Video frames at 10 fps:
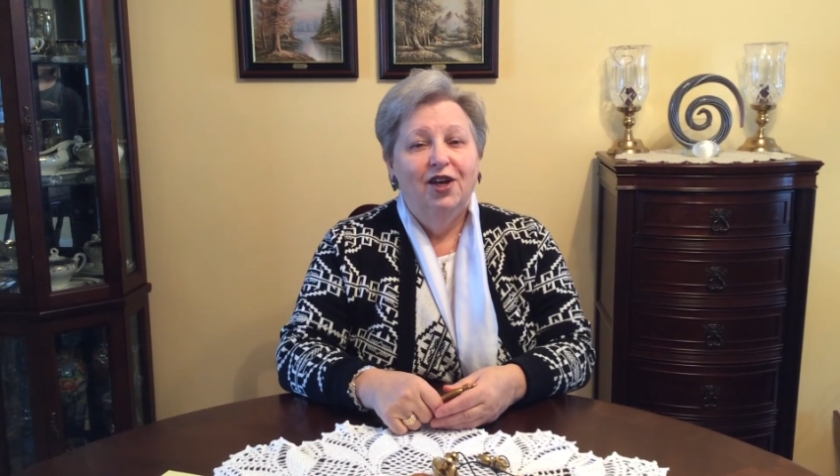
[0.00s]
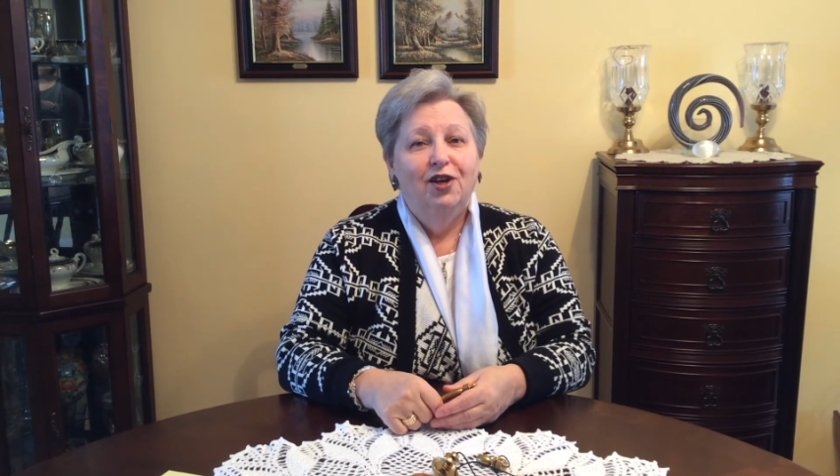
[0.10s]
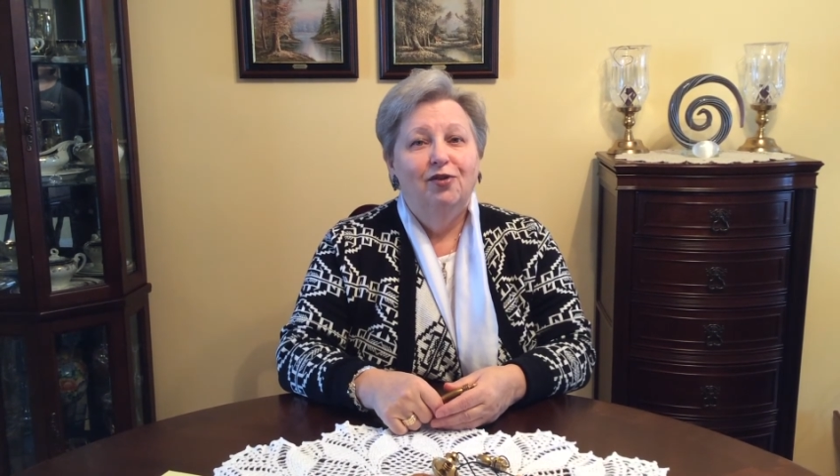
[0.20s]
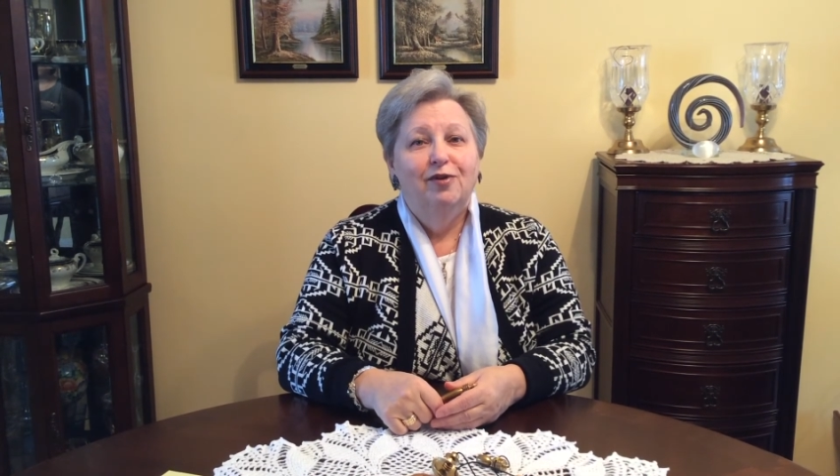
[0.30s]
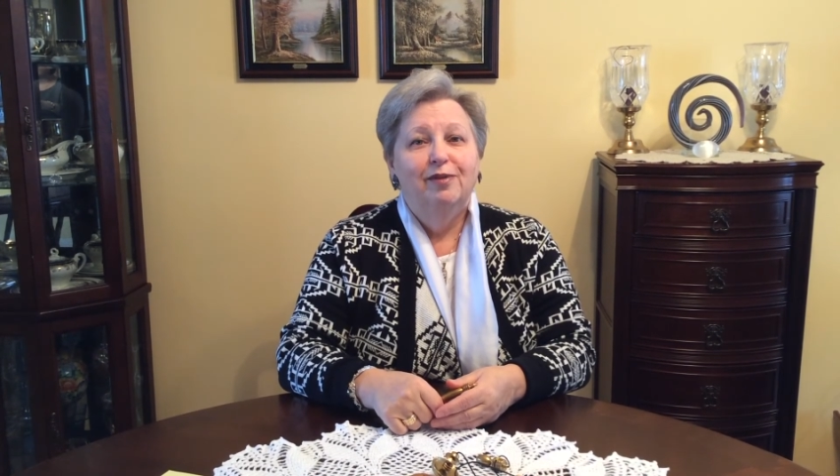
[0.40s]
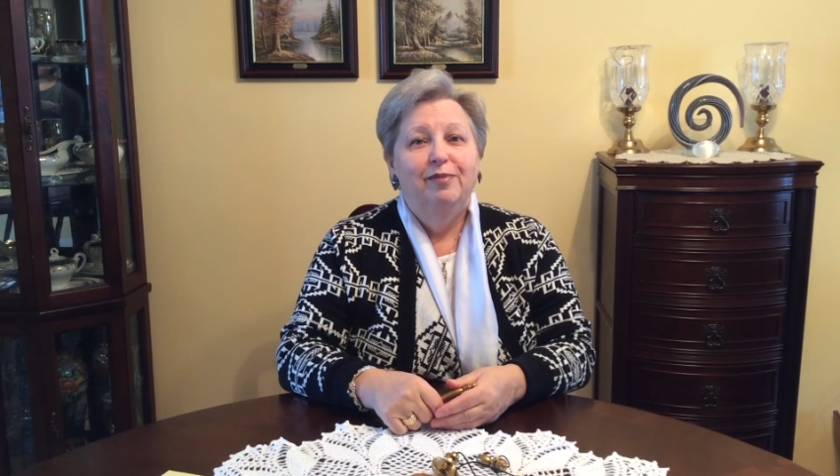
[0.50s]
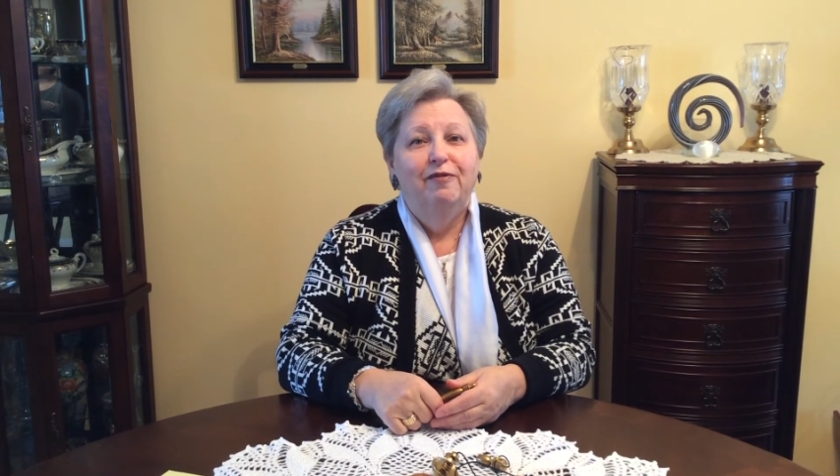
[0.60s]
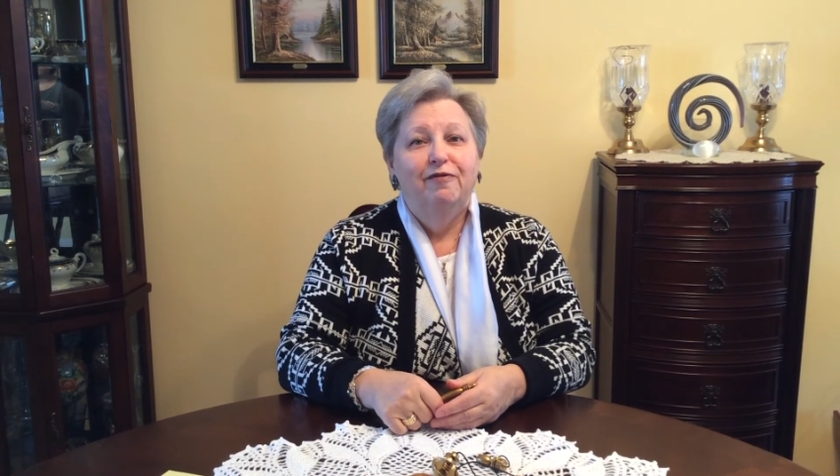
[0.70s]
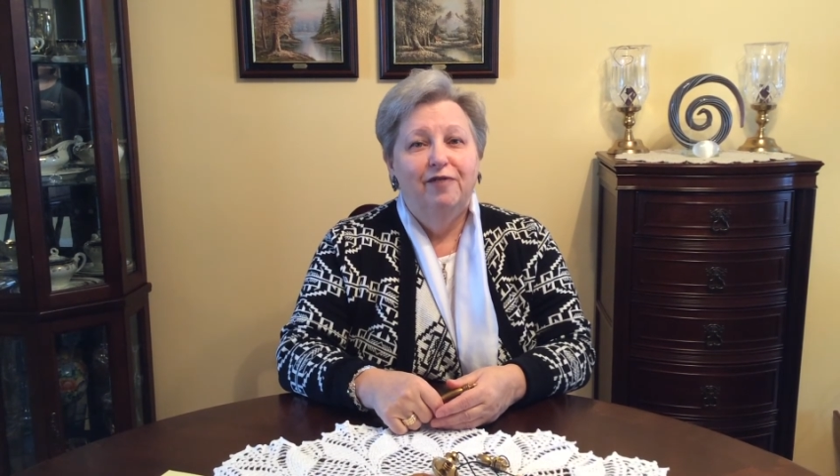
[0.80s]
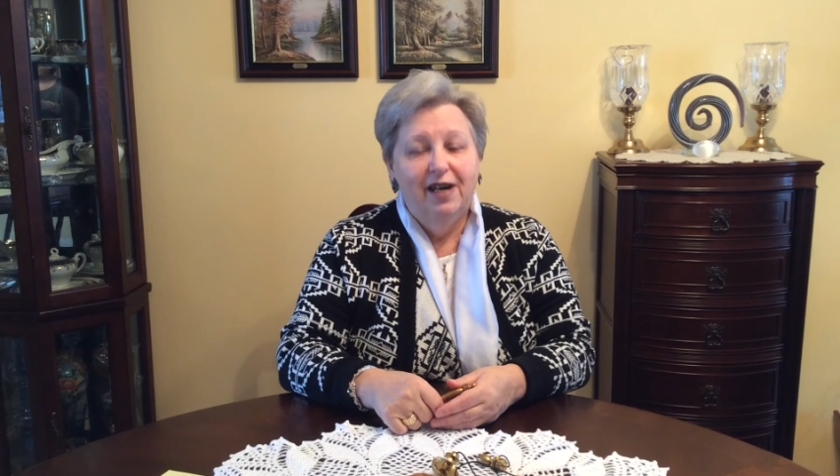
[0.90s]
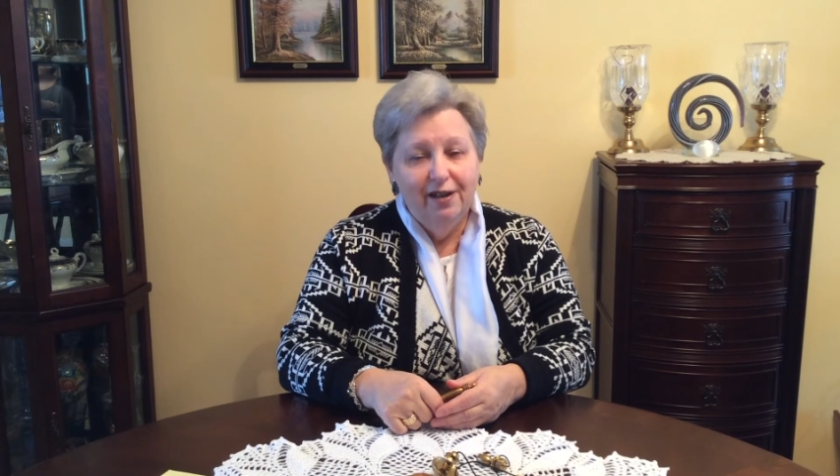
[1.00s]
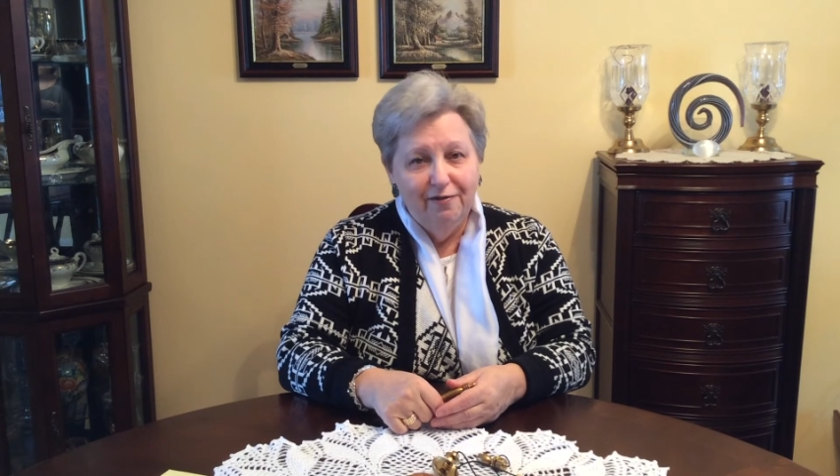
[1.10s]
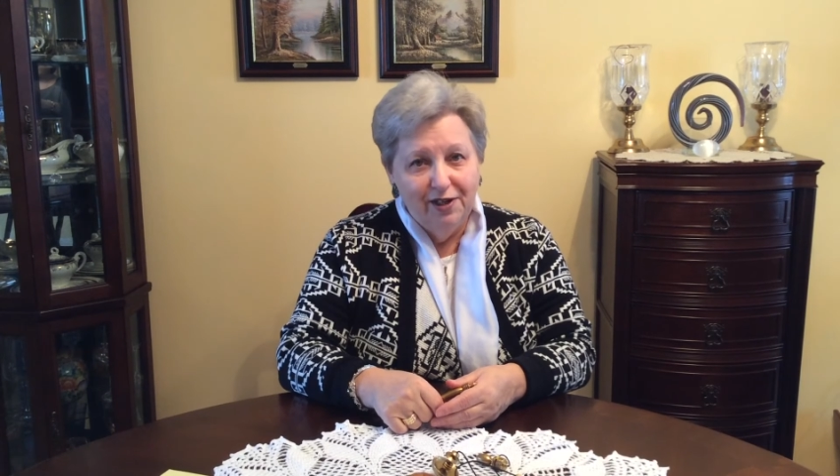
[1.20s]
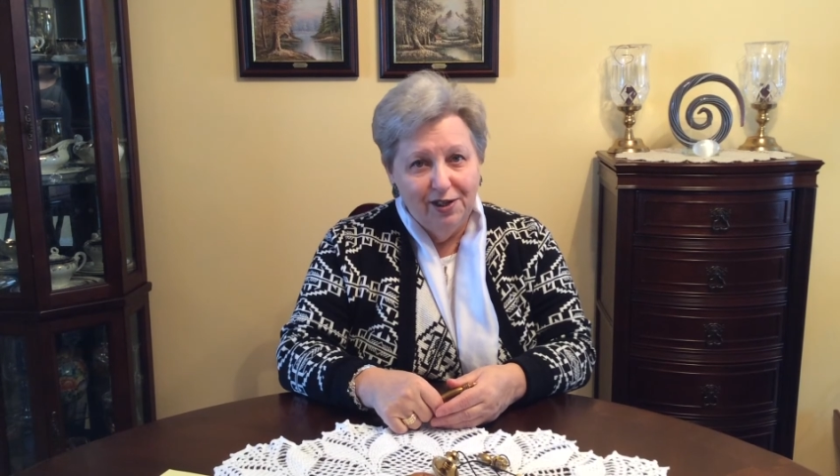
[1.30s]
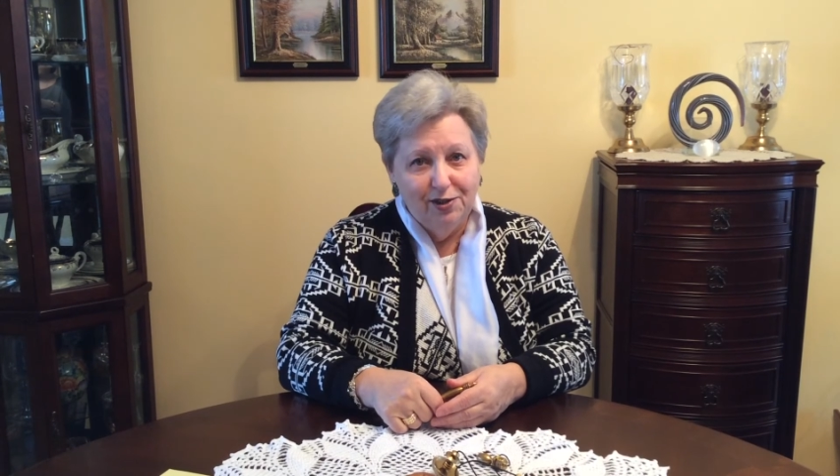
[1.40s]
you will be very,
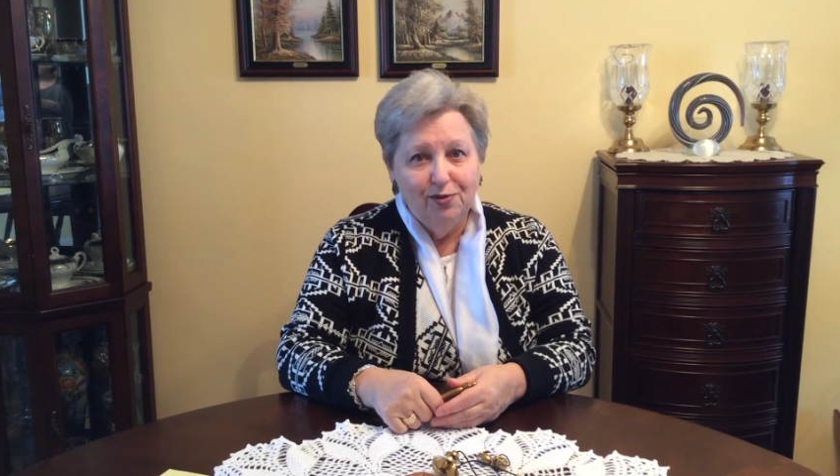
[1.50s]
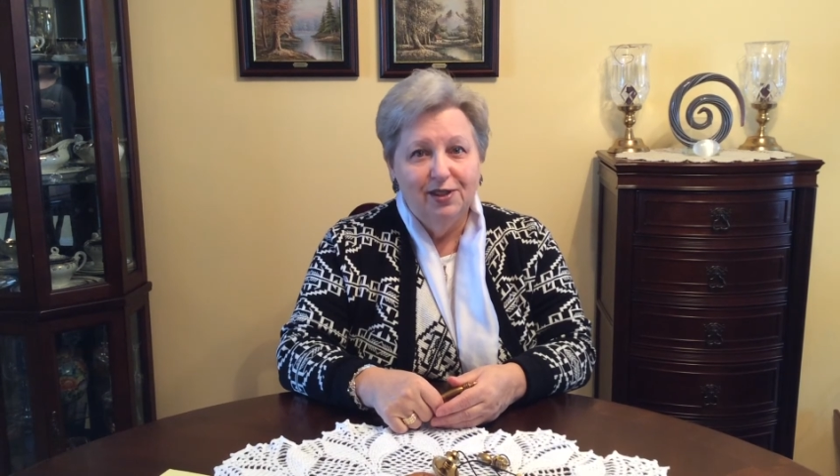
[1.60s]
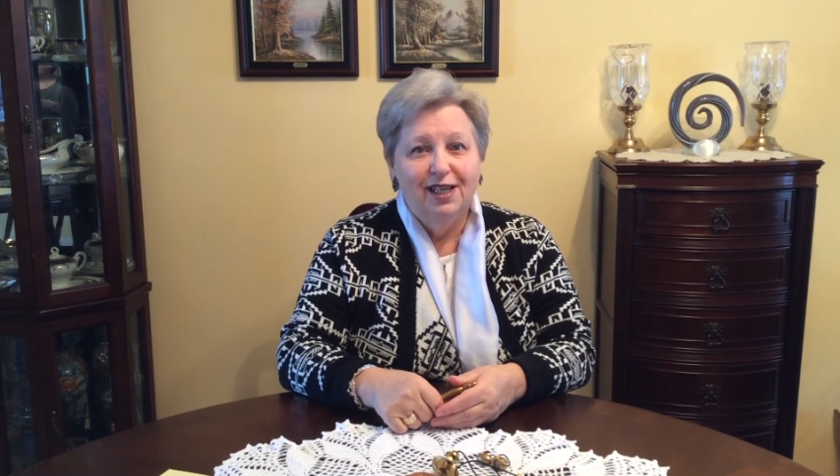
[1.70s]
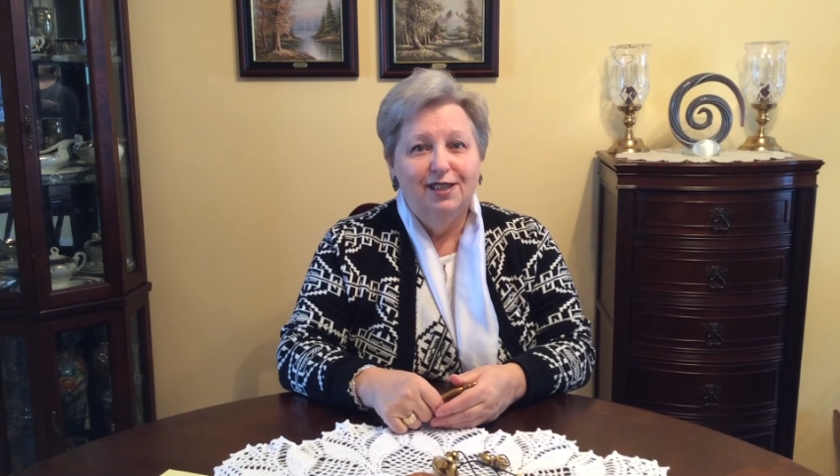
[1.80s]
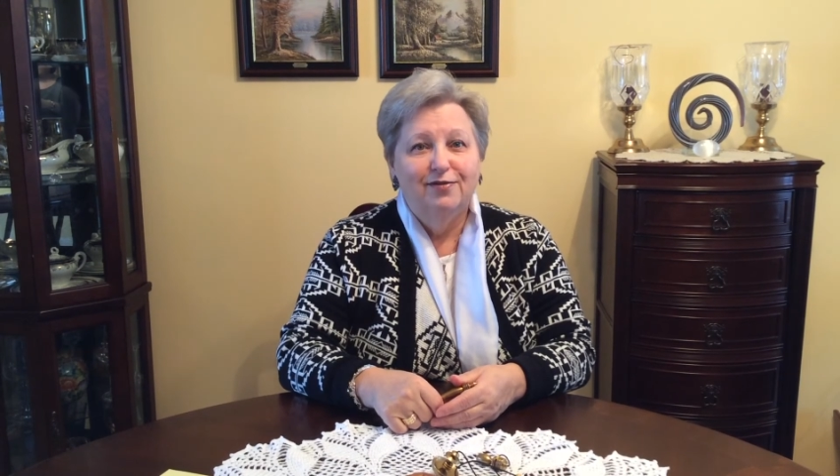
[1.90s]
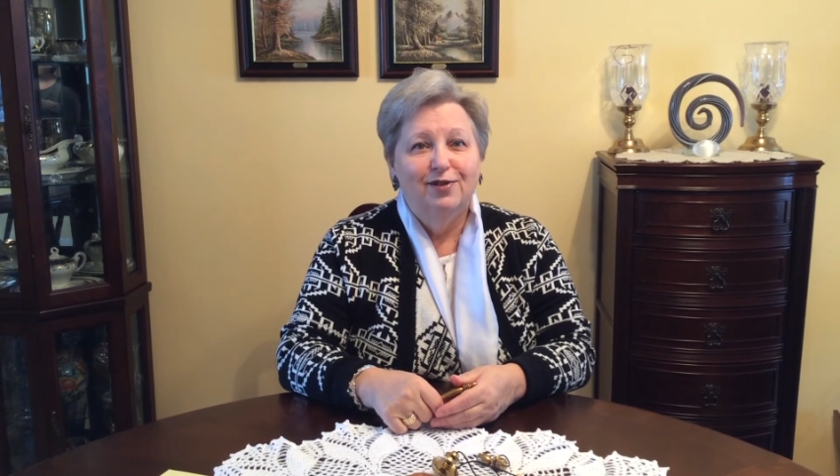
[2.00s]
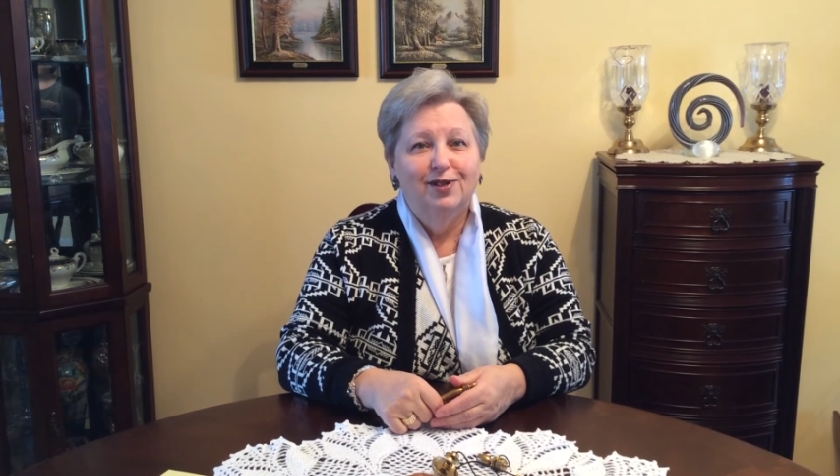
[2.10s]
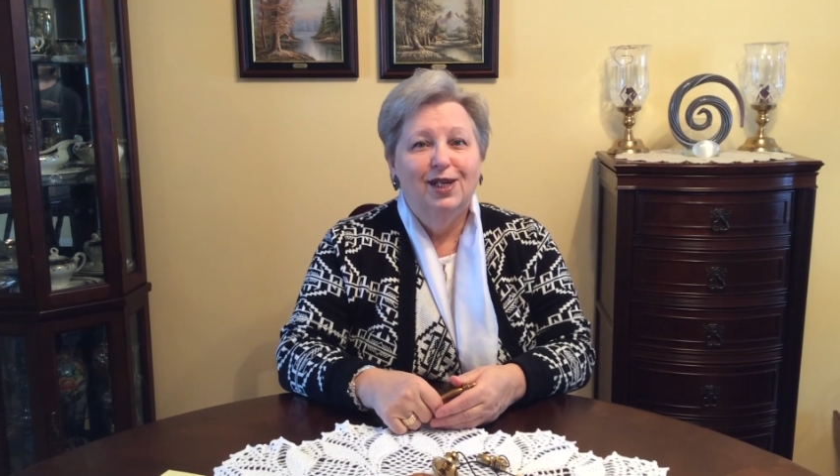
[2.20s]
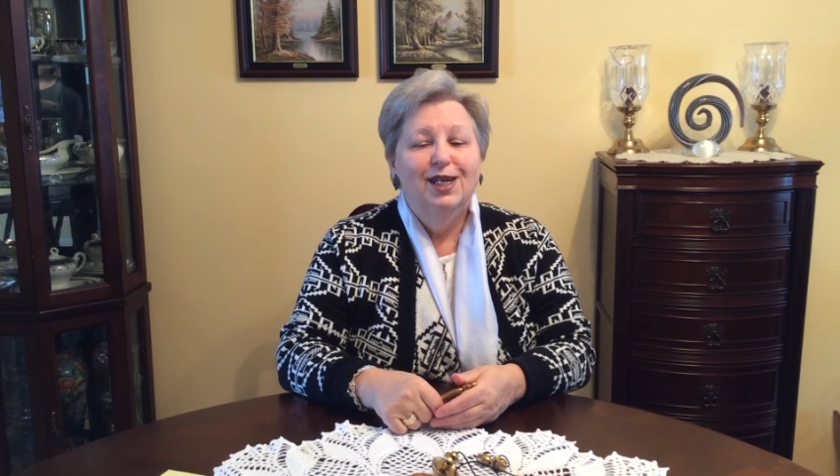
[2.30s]
very successful